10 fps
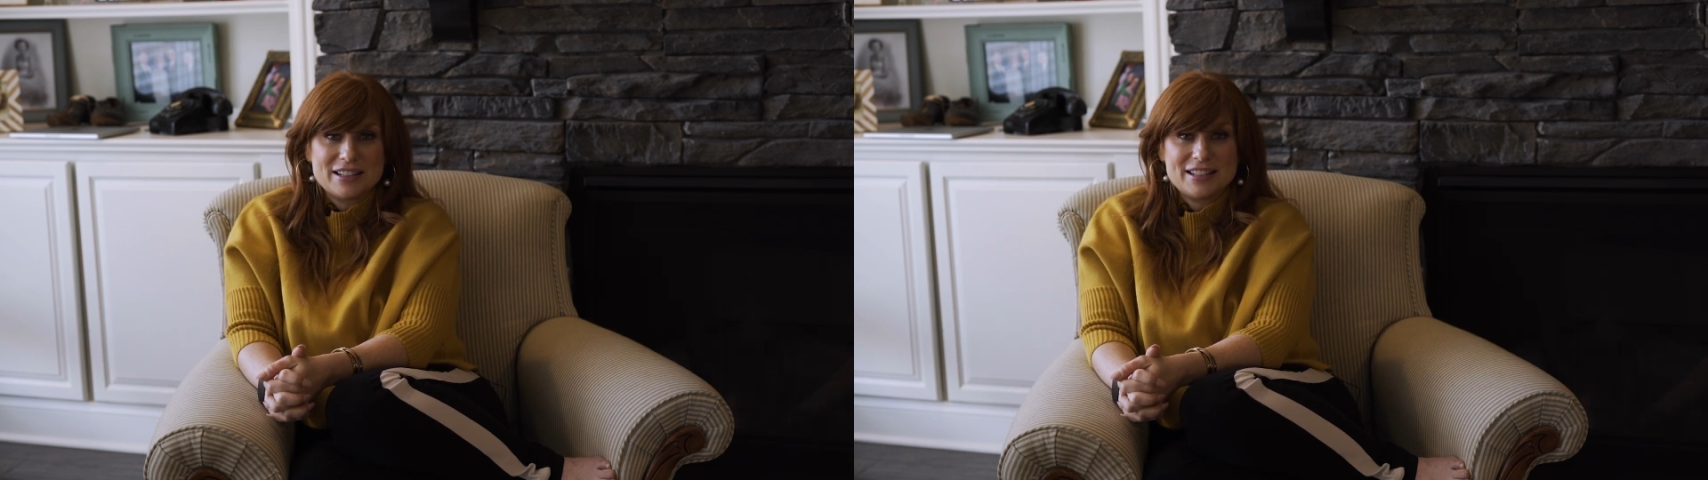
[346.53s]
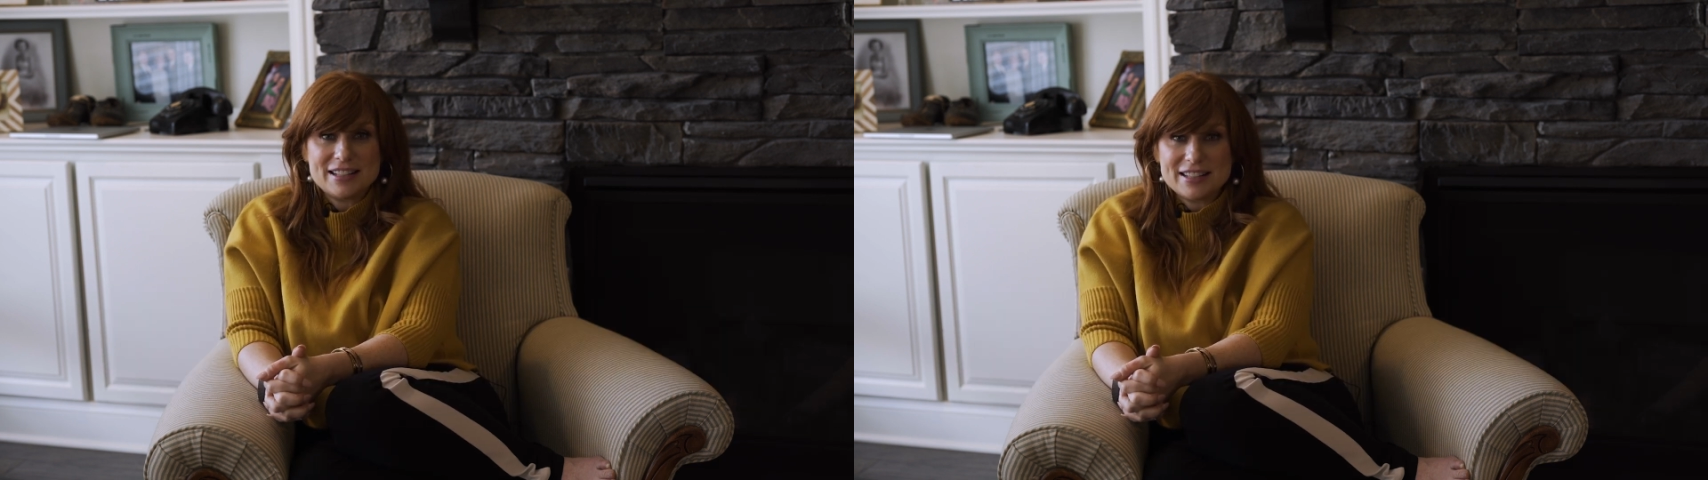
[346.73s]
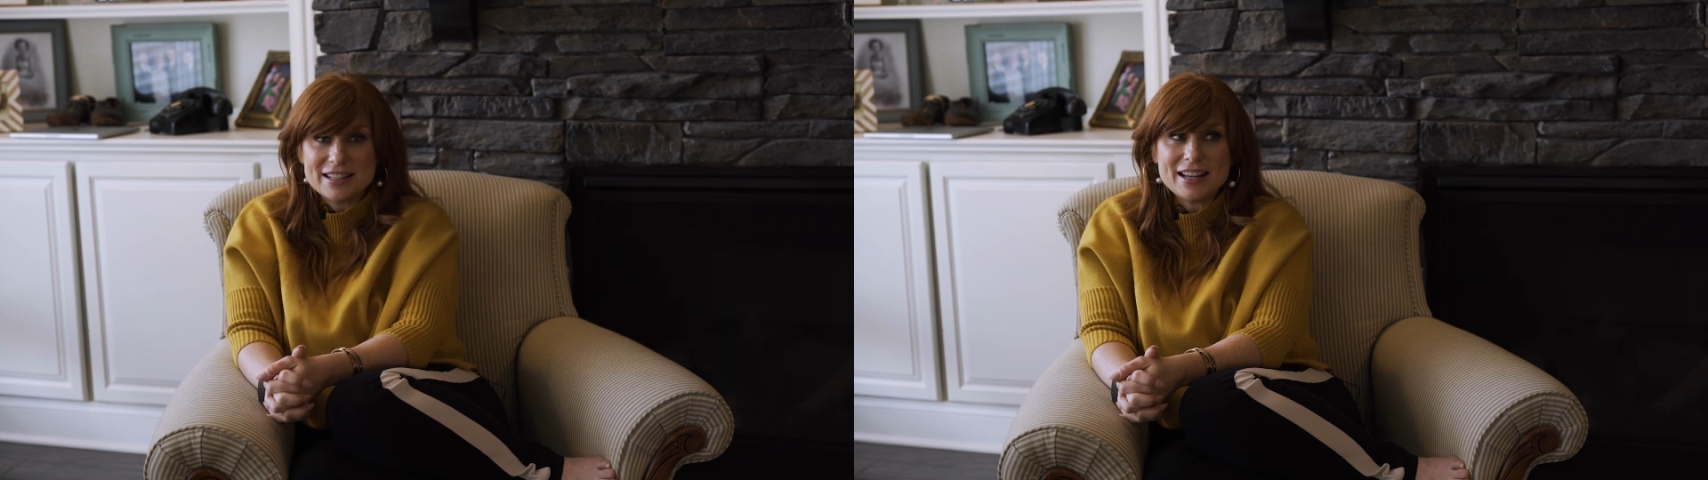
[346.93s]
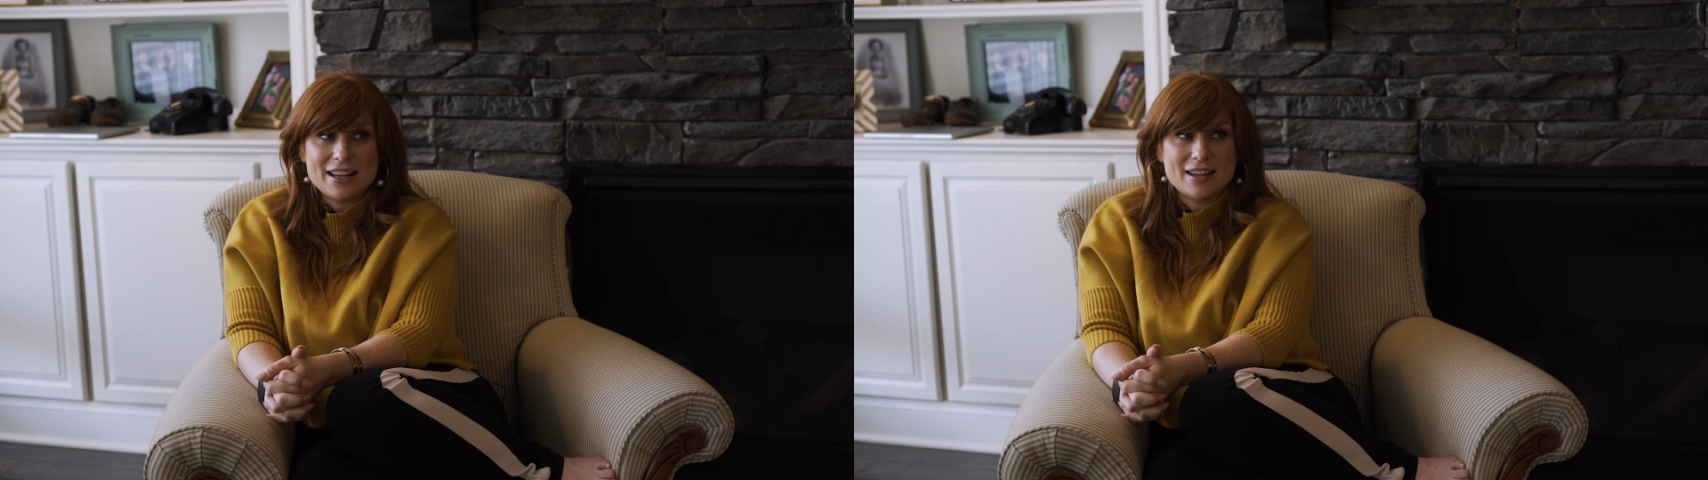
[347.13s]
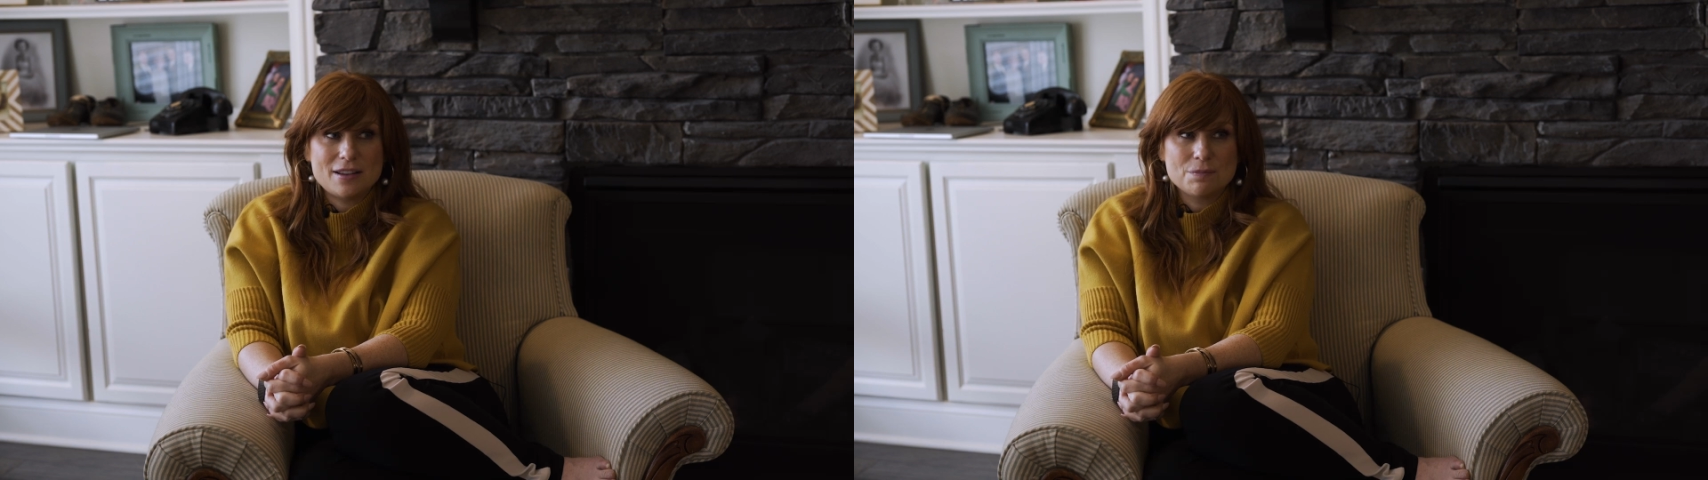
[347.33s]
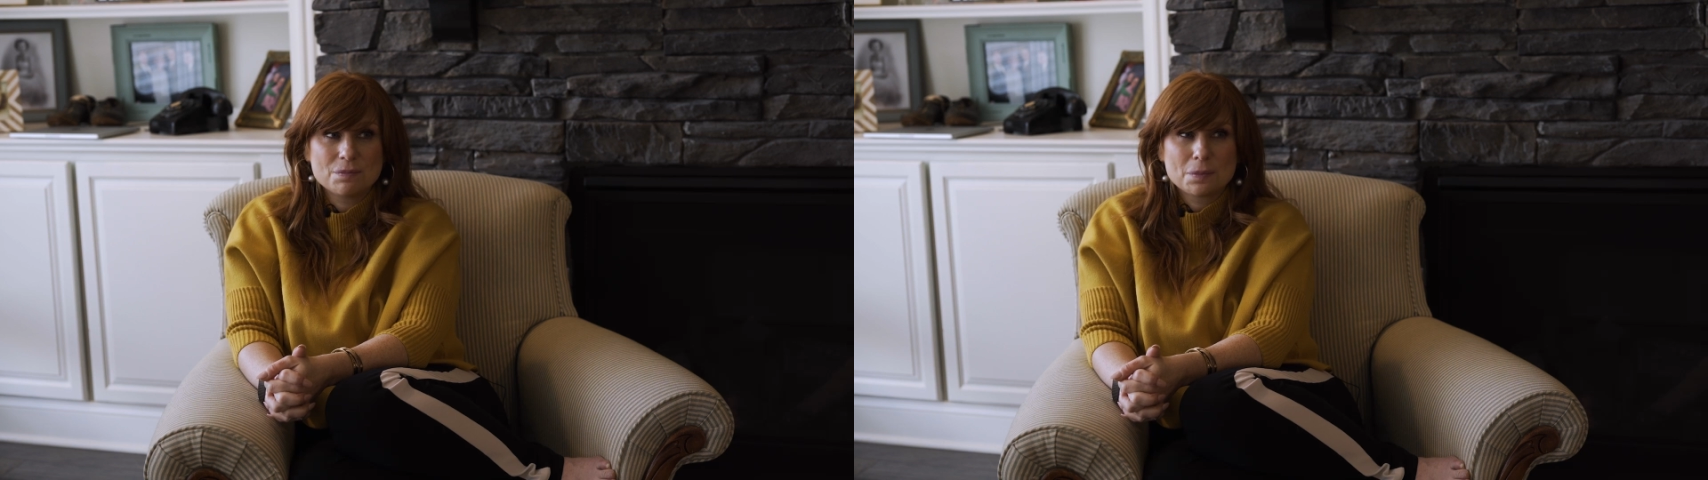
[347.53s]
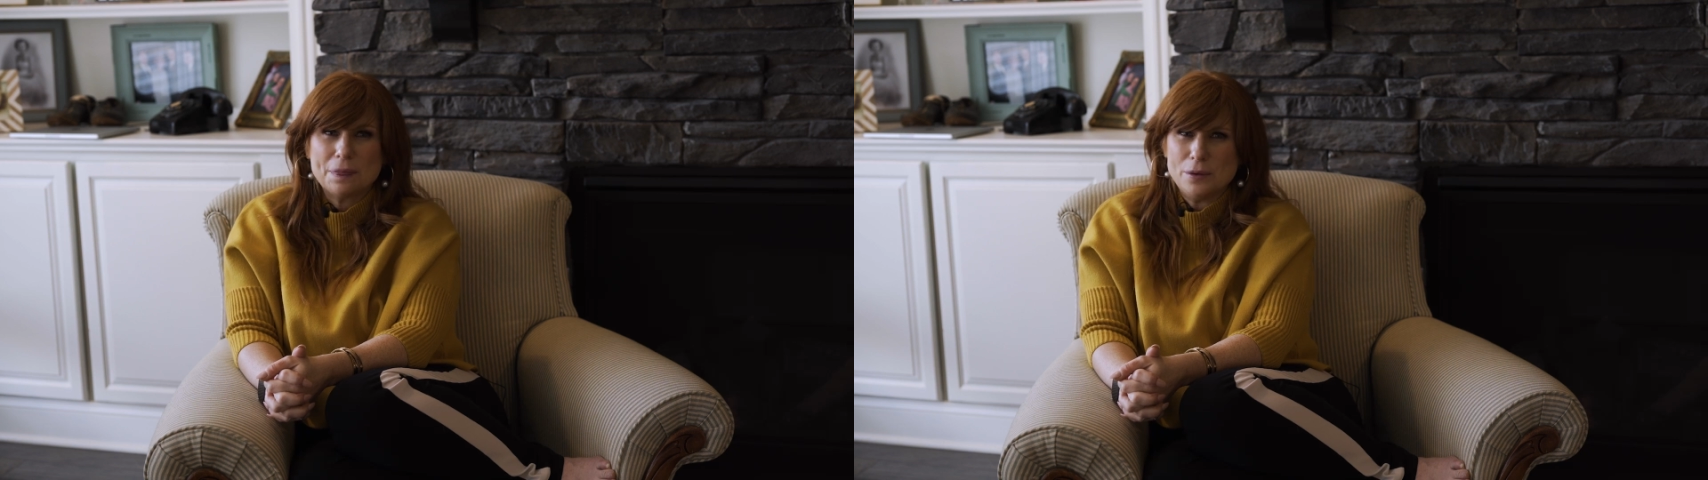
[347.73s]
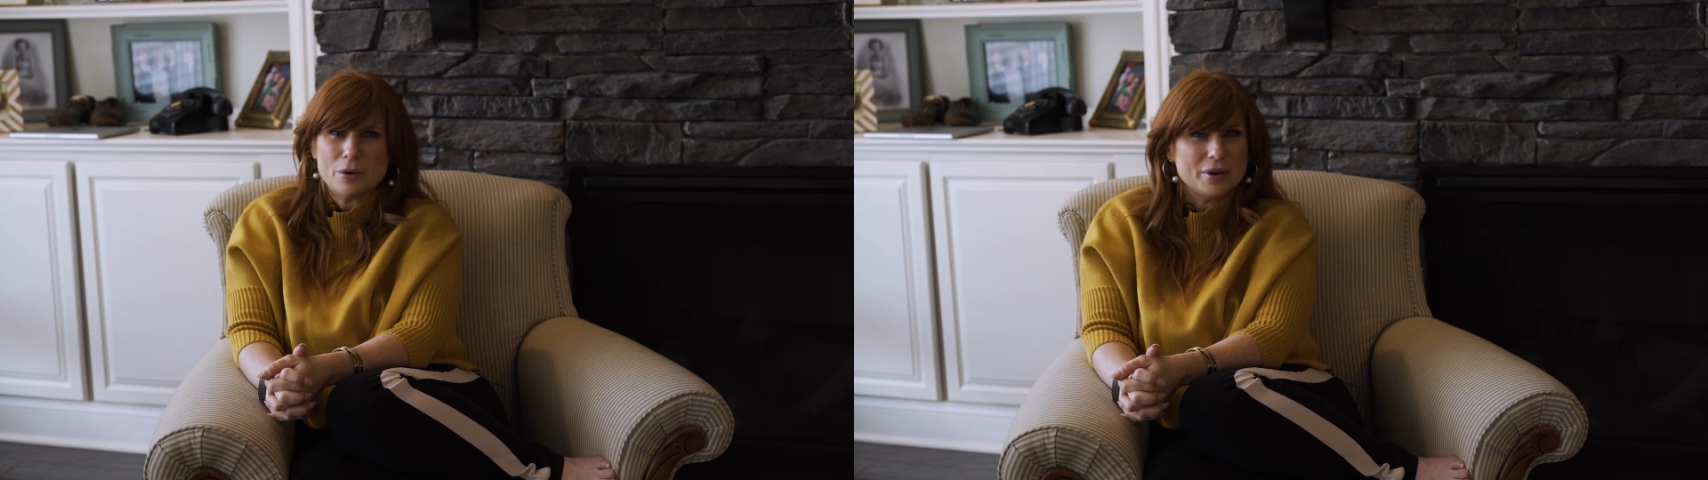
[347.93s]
to see do